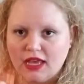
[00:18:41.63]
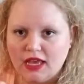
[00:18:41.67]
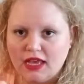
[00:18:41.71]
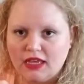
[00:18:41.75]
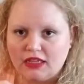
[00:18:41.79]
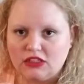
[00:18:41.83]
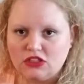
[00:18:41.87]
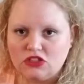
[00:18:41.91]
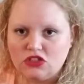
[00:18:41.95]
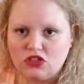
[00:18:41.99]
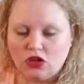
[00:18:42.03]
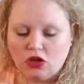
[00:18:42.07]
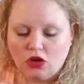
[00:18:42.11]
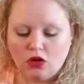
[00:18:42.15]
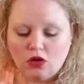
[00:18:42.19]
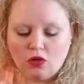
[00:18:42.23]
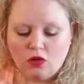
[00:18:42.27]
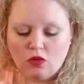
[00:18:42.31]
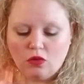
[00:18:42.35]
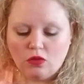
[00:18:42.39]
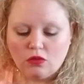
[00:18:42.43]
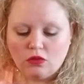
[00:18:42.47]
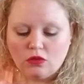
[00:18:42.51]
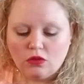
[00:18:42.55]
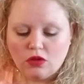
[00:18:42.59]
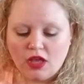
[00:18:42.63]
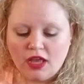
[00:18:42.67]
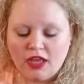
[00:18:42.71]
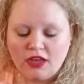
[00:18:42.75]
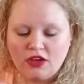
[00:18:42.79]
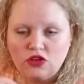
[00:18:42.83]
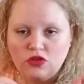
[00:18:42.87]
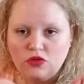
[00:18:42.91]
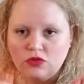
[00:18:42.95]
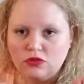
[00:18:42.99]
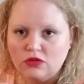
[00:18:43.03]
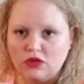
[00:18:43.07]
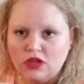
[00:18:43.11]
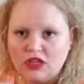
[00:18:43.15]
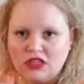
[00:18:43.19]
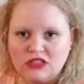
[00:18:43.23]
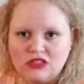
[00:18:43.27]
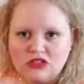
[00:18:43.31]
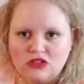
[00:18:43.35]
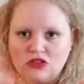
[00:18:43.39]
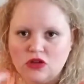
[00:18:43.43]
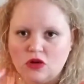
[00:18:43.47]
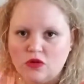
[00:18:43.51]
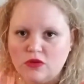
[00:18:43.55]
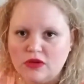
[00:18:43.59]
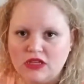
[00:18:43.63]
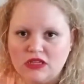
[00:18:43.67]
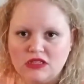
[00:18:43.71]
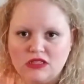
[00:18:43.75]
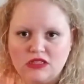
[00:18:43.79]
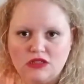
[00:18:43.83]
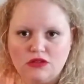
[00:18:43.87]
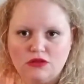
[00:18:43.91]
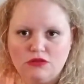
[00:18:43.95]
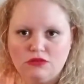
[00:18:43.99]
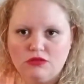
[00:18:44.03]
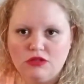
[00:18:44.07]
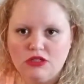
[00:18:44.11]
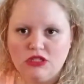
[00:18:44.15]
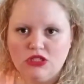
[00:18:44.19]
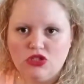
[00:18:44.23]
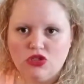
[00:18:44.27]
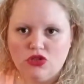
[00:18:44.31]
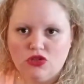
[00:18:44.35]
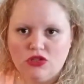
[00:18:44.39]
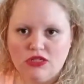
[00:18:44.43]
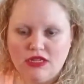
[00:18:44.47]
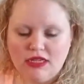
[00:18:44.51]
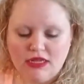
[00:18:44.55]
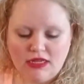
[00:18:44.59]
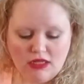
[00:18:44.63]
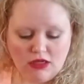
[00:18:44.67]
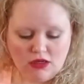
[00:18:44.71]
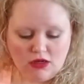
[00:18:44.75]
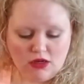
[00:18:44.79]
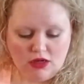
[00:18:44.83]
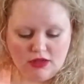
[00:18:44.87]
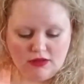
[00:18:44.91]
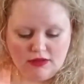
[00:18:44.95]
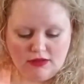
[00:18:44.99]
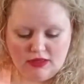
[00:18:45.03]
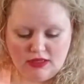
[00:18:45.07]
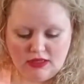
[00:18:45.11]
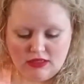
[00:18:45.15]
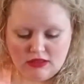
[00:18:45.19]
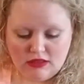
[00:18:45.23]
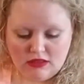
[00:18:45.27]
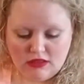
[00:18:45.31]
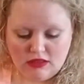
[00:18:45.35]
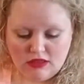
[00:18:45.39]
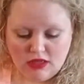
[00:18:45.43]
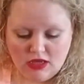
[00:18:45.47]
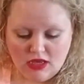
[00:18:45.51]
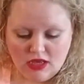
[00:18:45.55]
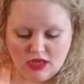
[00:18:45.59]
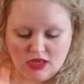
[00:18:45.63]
And so, and you, it's so easy to read your knitting on this